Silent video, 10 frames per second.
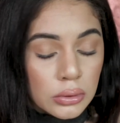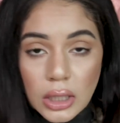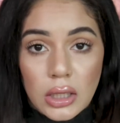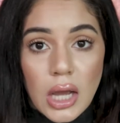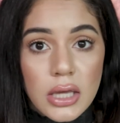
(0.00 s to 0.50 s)

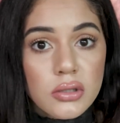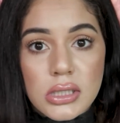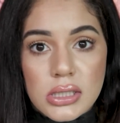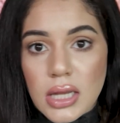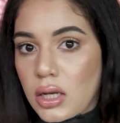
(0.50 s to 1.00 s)
Like, I use it
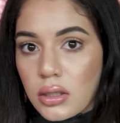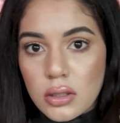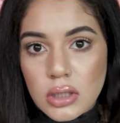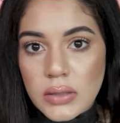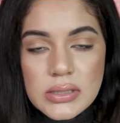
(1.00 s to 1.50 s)
today. You
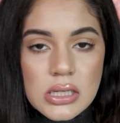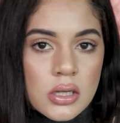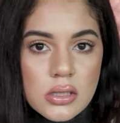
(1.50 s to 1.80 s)
don't even see any